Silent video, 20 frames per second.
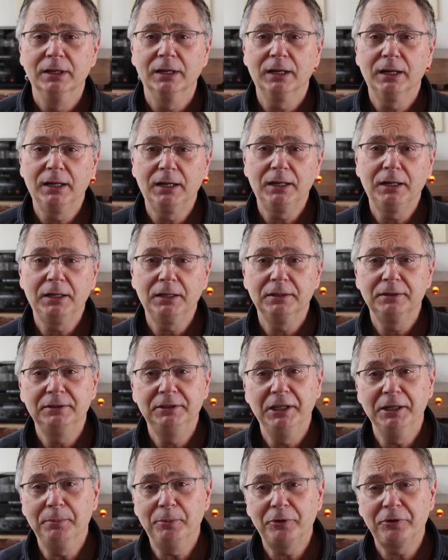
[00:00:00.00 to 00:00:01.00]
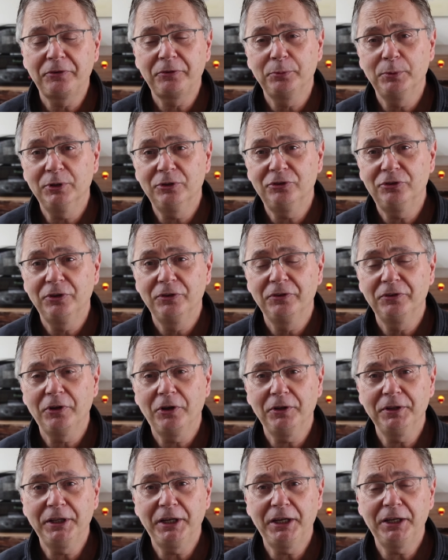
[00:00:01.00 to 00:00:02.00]
dimmer switches
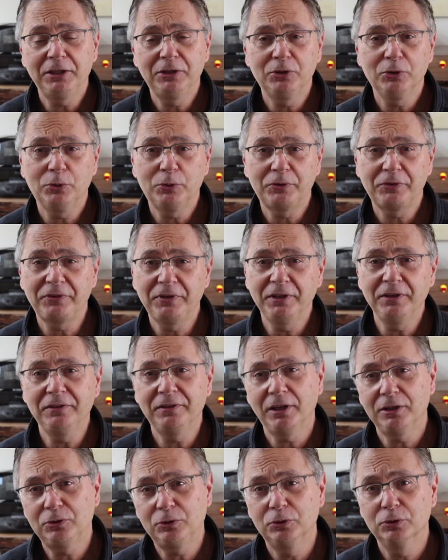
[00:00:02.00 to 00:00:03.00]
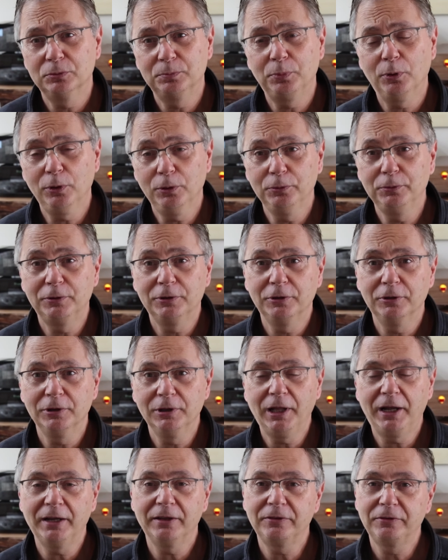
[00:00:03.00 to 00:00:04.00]
on it or things that could pollute the
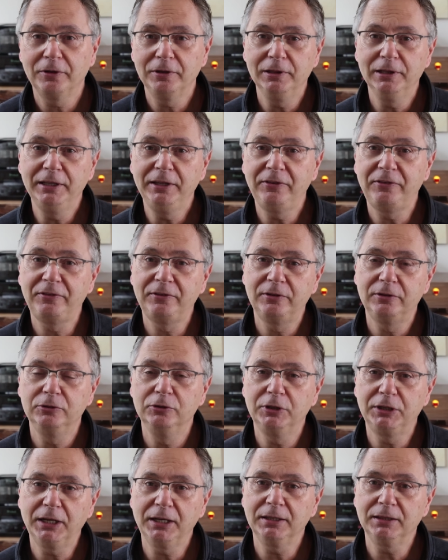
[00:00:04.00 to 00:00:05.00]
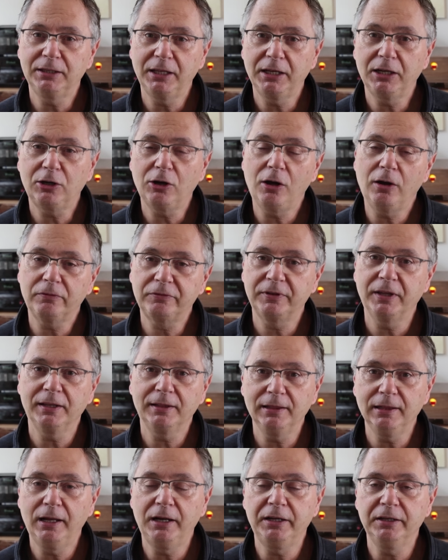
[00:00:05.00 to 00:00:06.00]
lines. The least you can take off
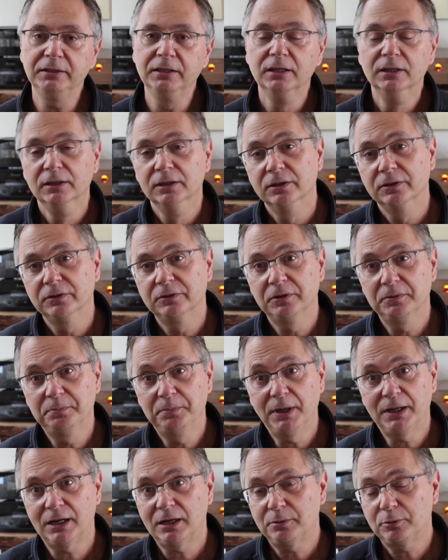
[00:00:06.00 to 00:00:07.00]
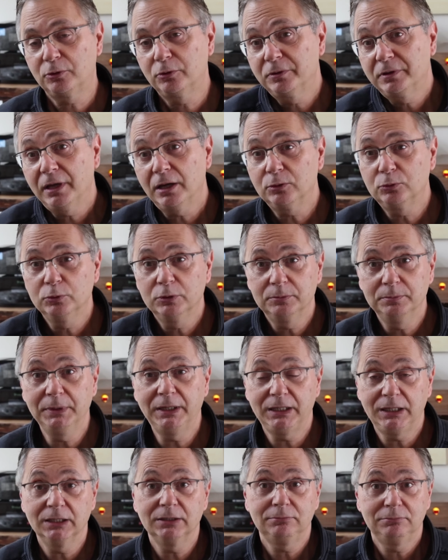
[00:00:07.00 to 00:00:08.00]
that line, the better, because that would
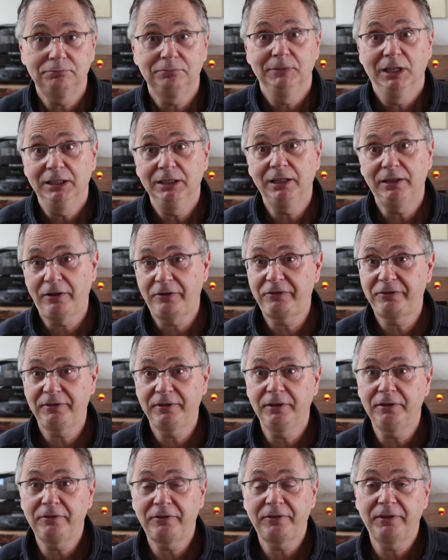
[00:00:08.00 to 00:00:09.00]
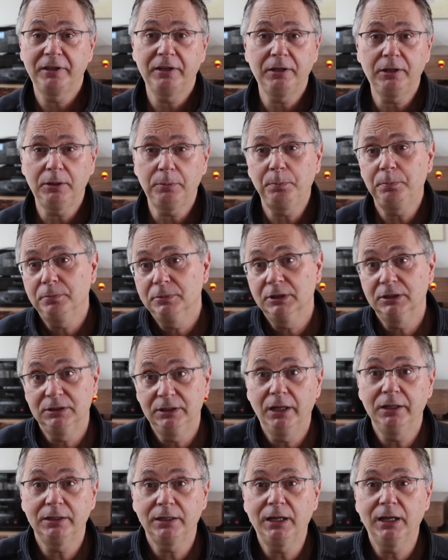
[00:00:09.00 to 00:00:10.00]
make it, in a sense, a
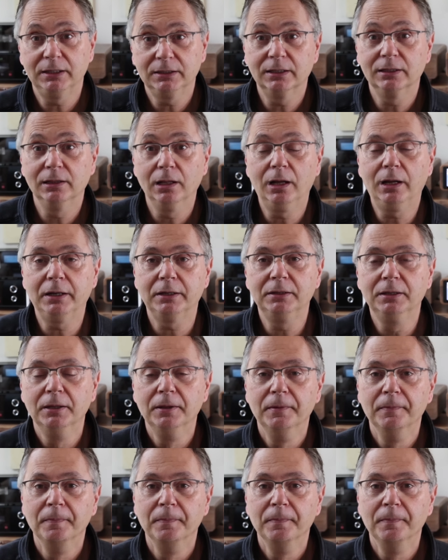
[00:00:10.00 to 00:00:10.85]
dedicated line.